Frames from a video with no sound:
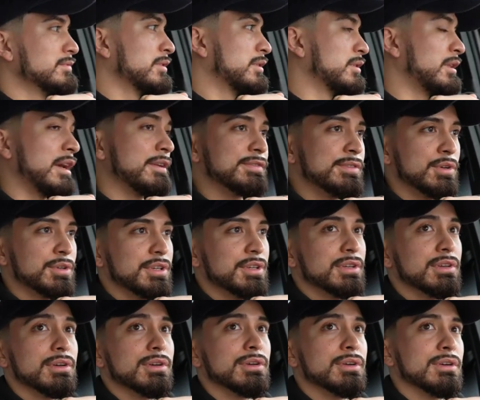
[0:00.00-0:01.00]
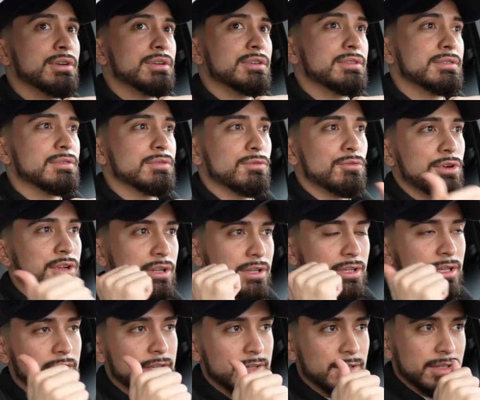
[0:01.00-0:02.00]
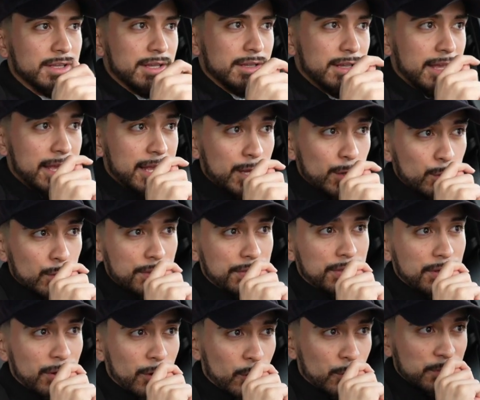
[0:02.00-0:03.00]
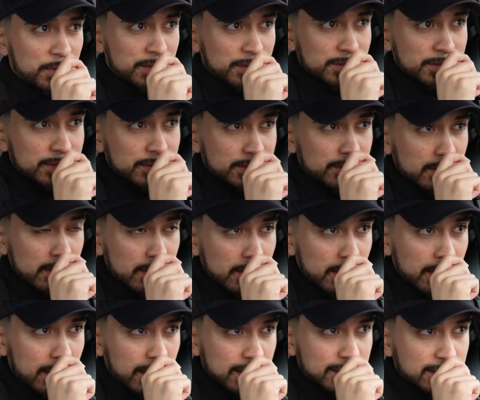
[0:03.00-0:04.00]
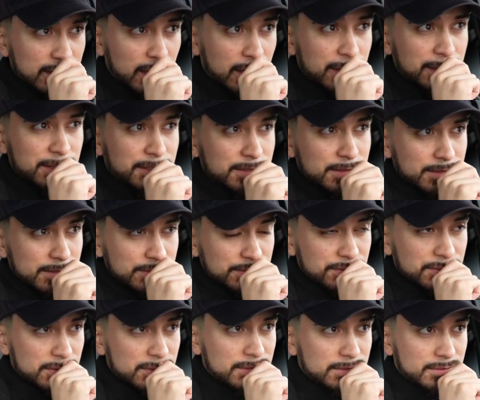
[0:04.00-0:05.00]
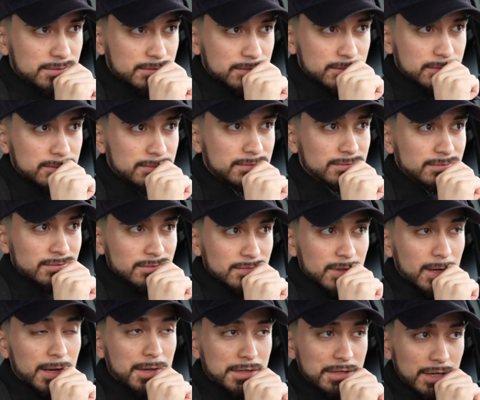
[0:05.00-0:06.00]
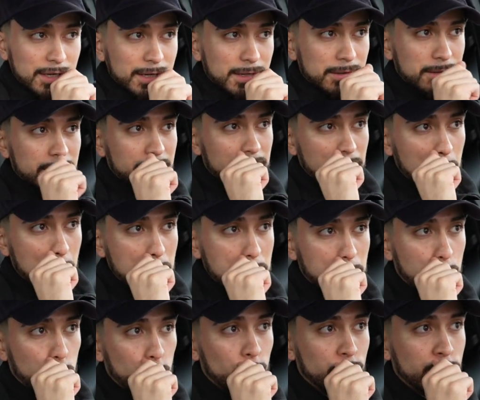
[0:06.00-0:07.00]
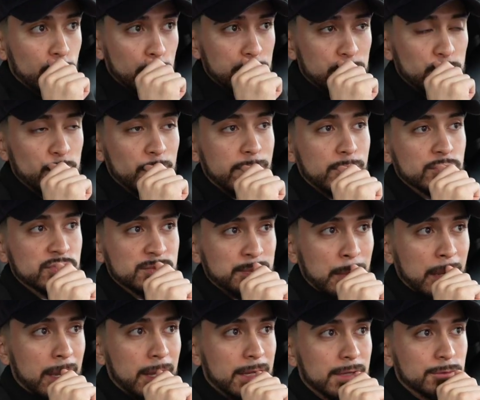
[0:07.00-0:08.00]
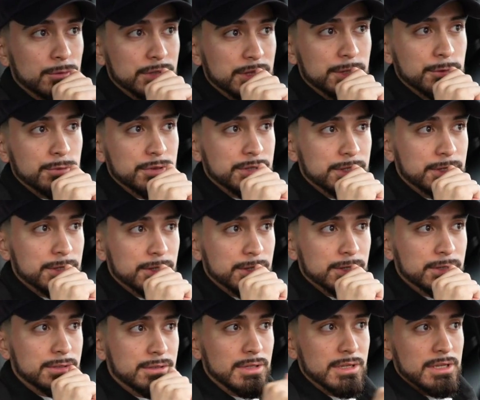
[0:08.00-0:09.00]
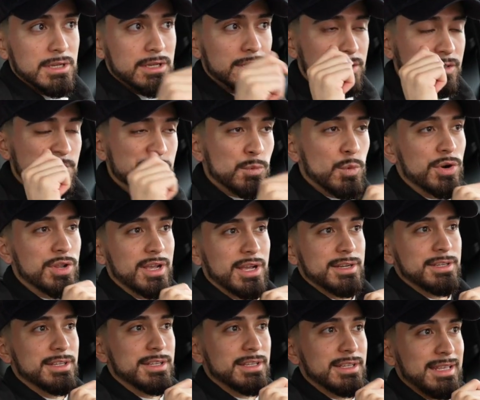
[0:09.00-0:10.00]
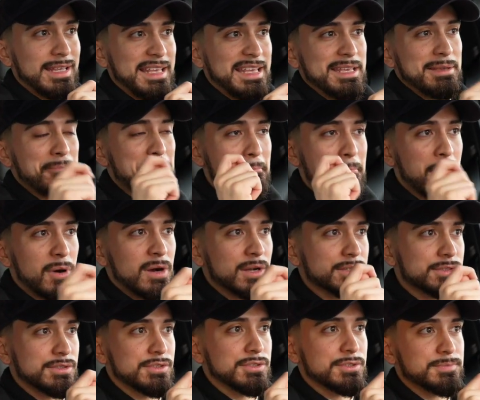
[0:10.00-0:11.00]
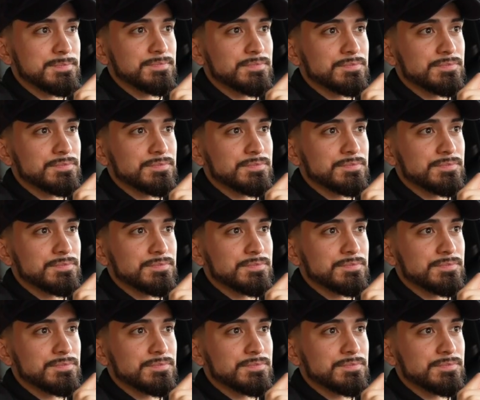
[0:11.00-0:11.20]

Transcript: life's looking good. Went and ate with the homies at Tani's again. Beautiful spot. Really good. This morning I didn't eat much.